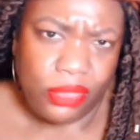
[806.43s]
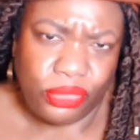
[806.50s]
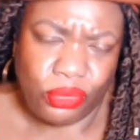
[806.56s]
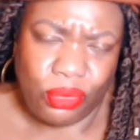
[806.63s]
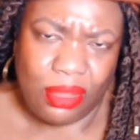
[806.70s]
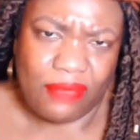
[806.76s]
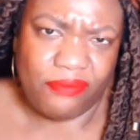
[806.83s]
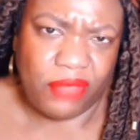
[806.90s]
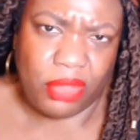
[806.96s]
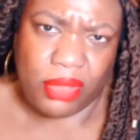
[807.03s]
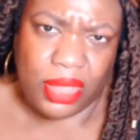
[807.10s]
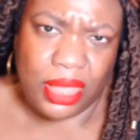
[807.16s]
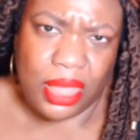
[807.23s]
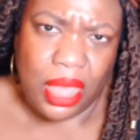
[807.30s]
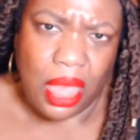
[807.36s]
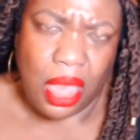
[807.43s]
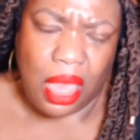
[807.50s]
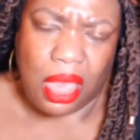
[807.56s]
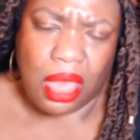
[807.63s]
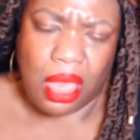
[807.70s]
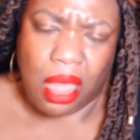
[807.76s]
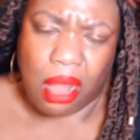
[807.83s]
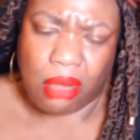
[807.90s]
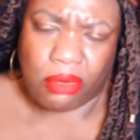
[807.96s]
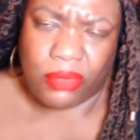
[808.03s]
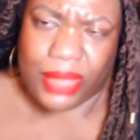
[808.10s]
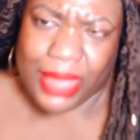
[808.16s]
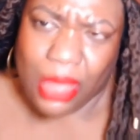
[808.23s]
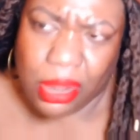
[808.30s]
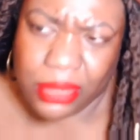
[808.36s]
through a very uh,
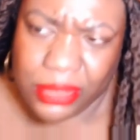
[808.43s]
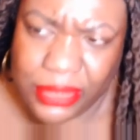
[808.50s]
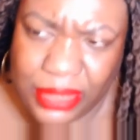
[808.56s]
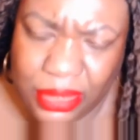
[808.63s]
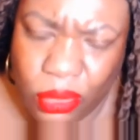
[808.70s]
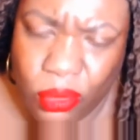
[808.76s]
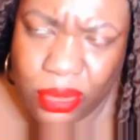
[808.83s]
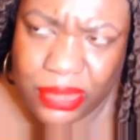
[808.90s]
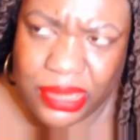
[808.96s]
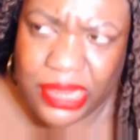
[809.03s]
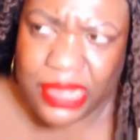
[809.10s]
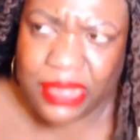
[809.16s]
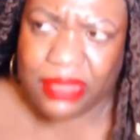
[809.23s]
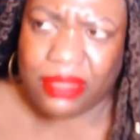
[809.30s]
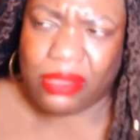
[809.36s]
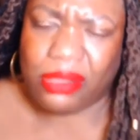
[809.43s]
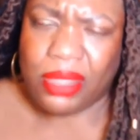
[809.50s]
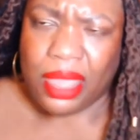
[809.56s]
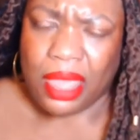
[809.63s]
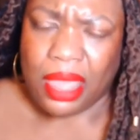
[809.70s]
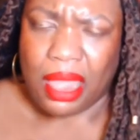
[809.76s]
harrowing orde- ordeal.